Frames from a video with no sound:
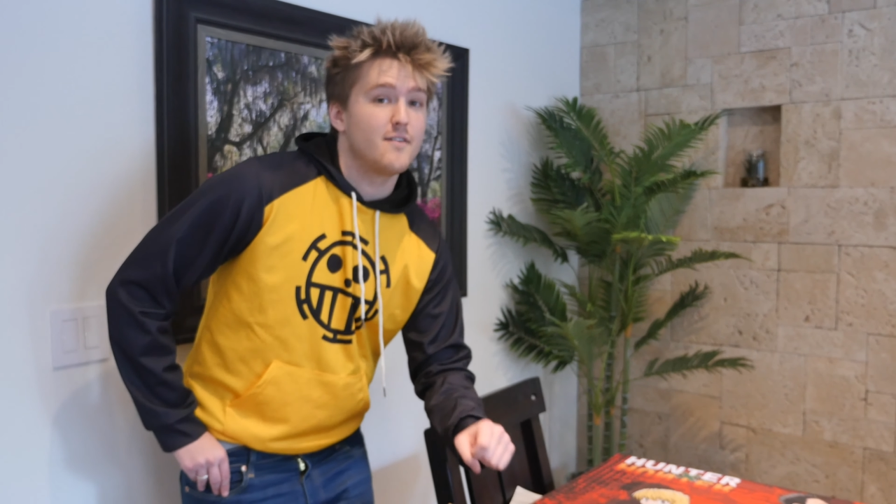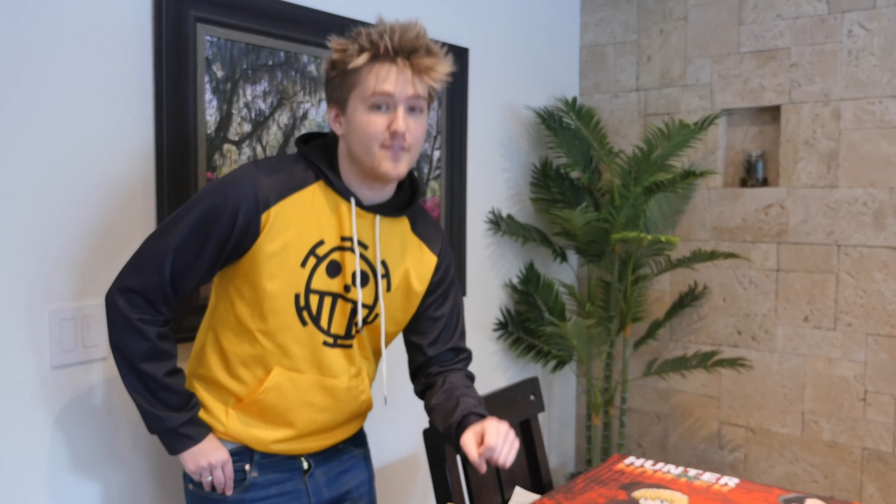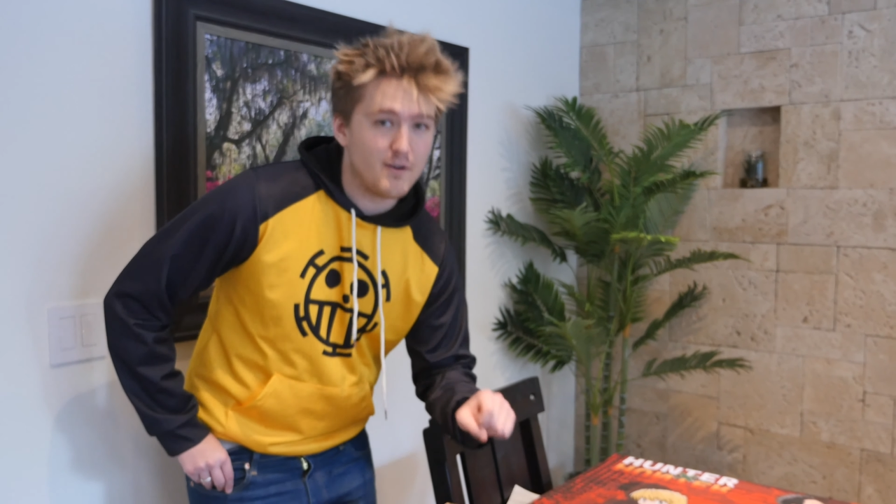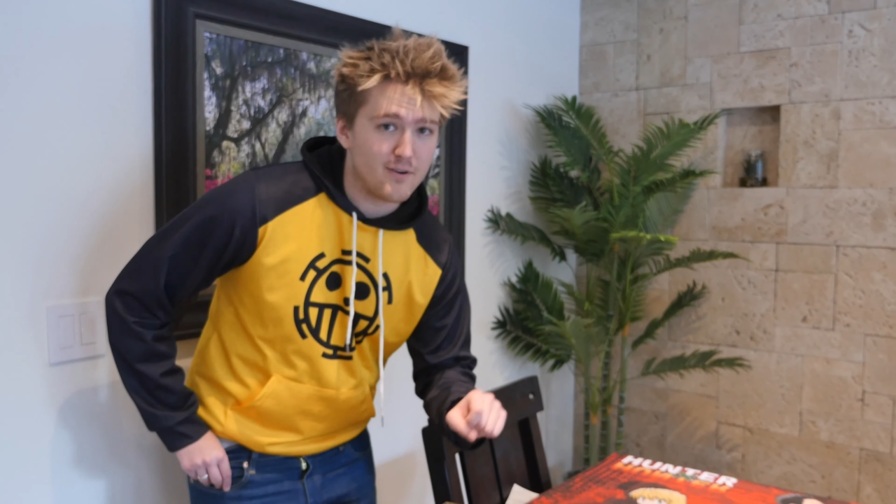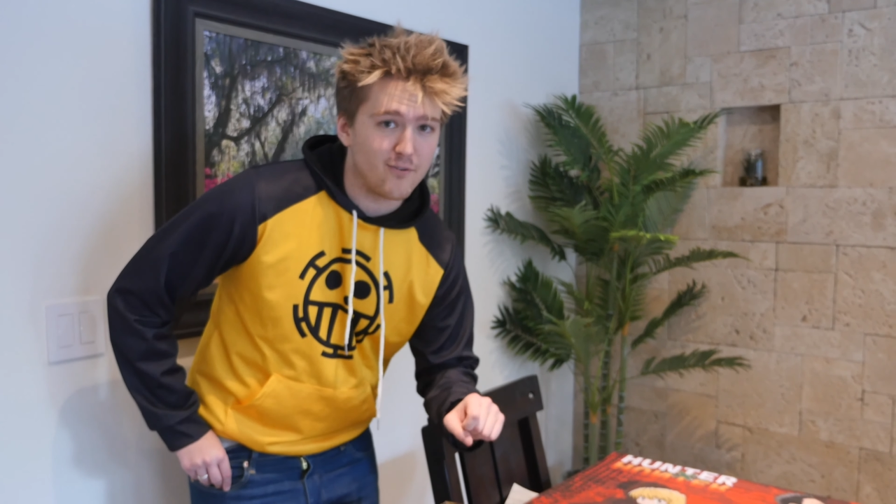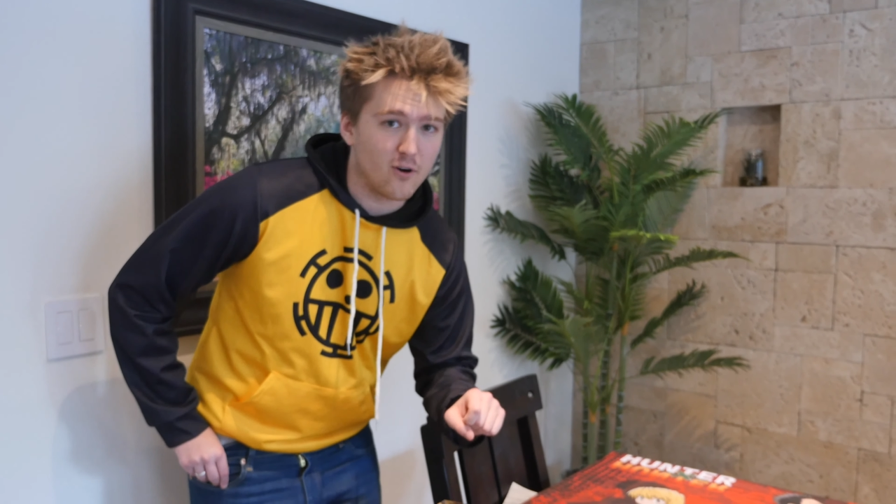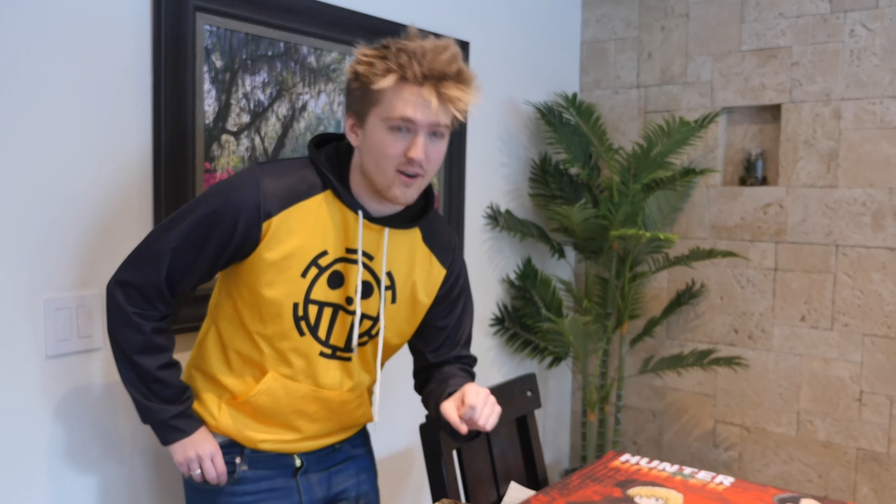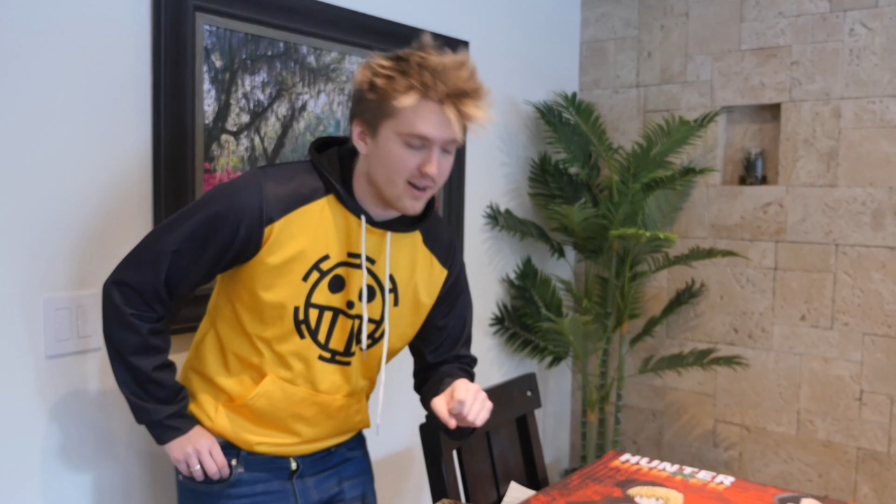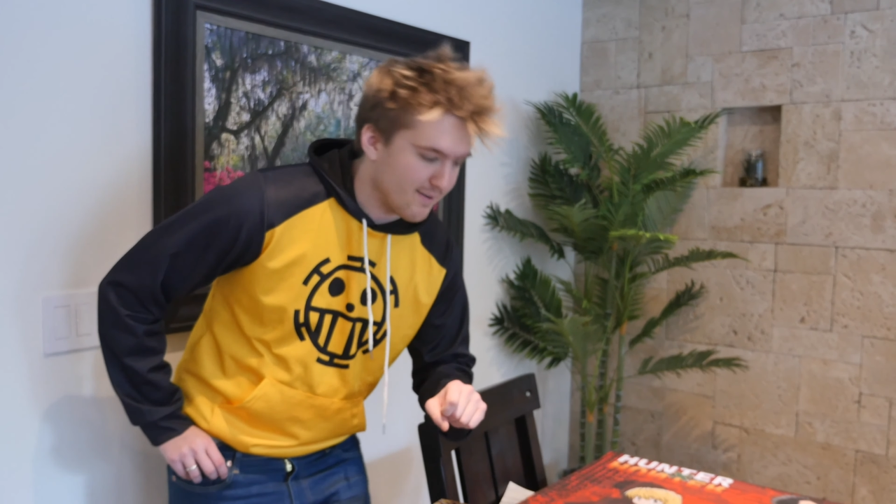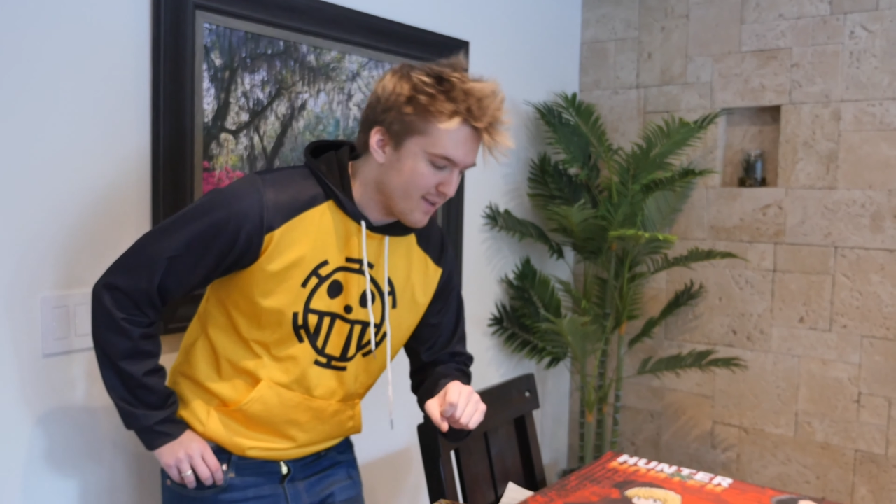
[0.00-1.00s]
very far
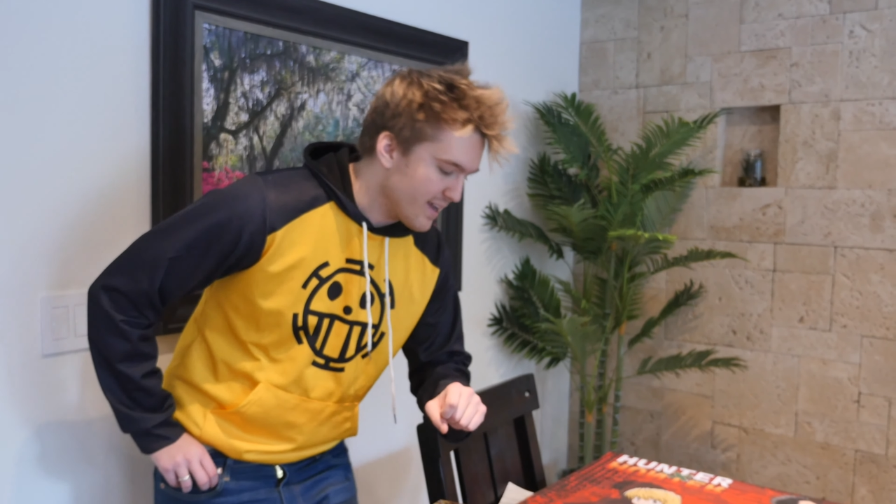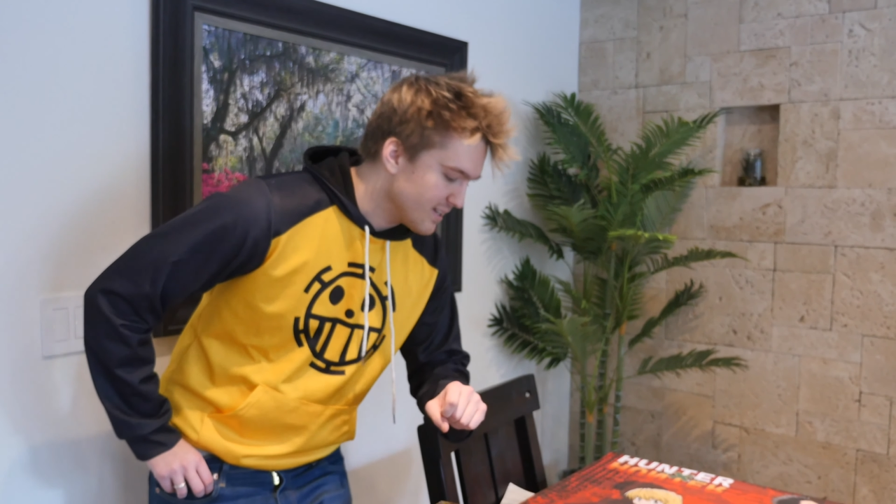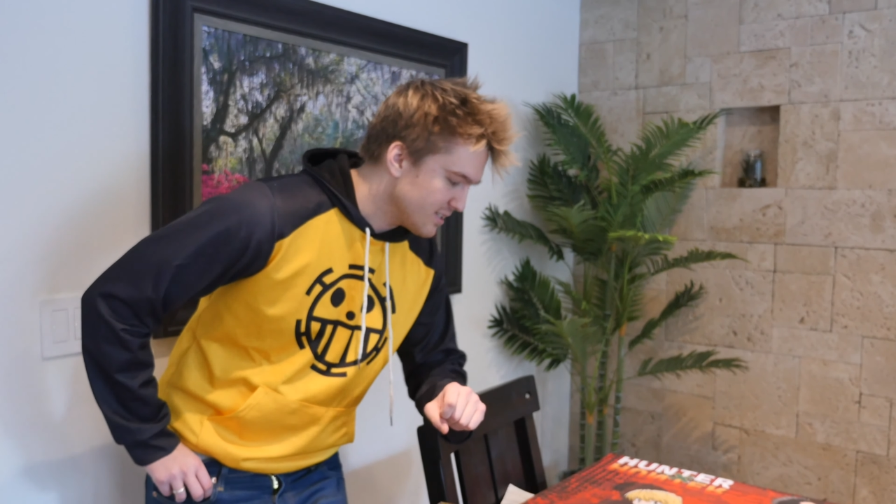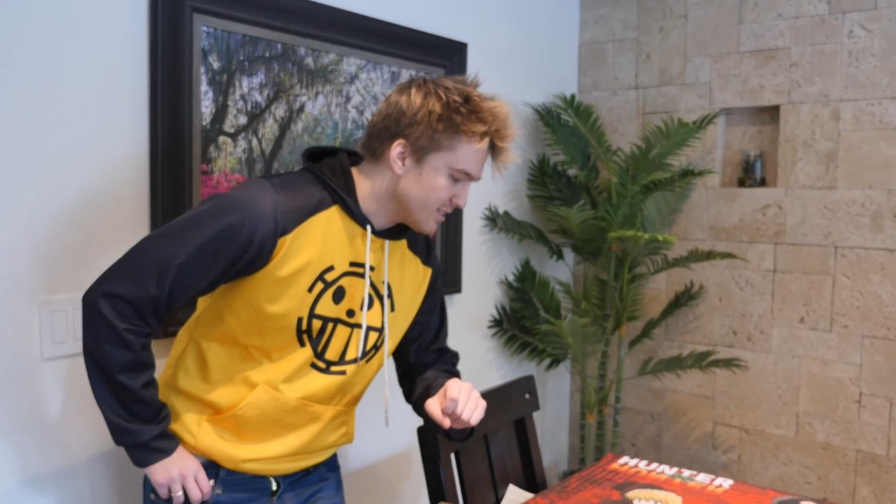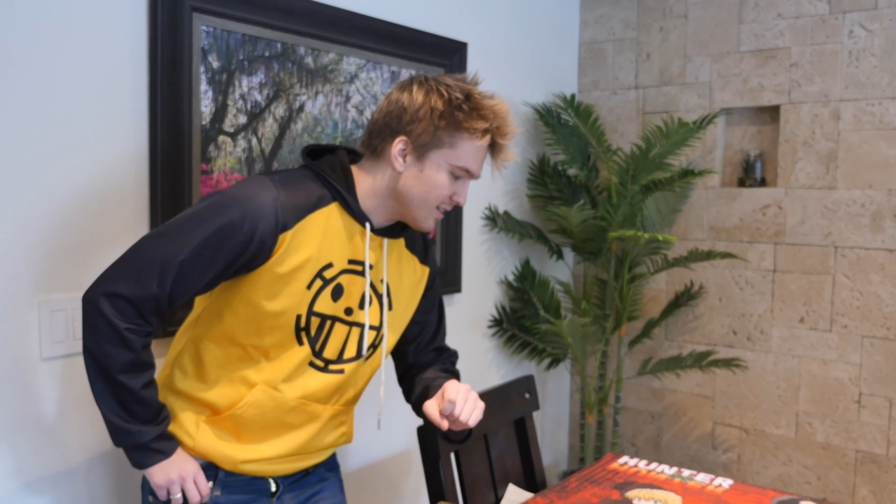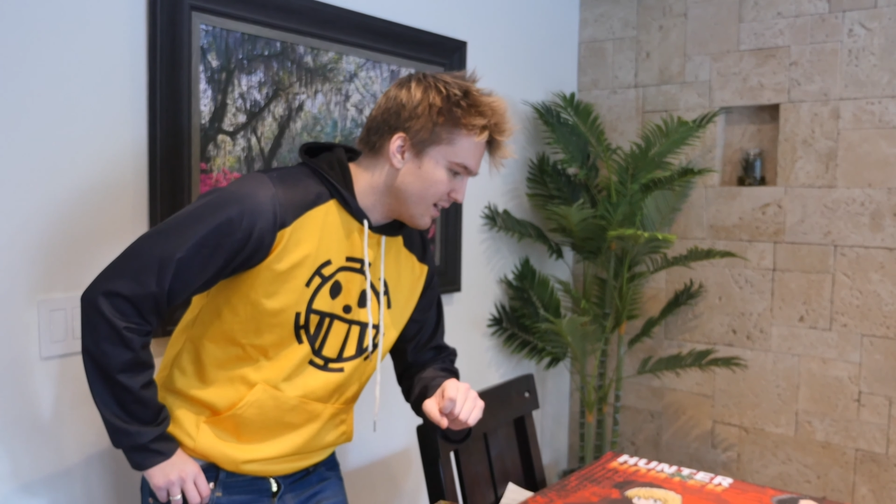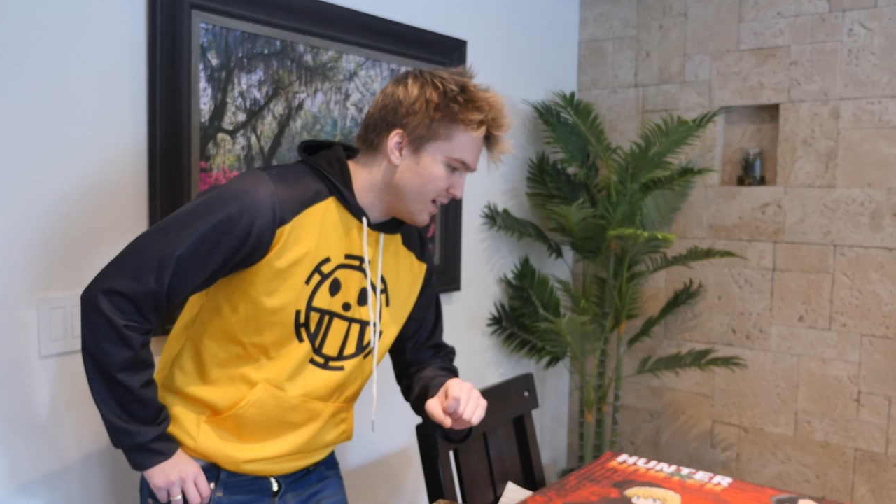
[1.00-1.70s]
in advance.